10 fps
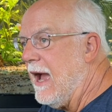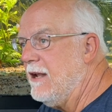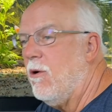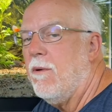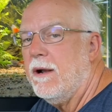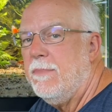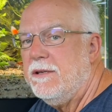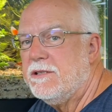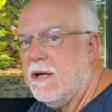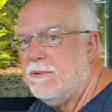don't want to be
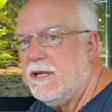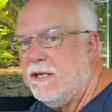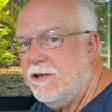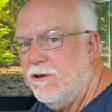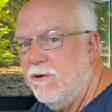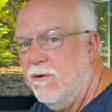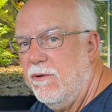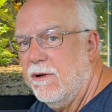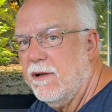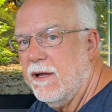subject to
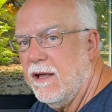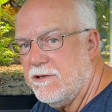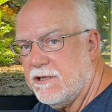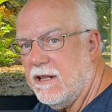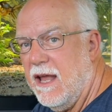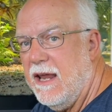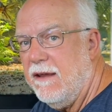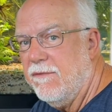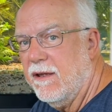a slave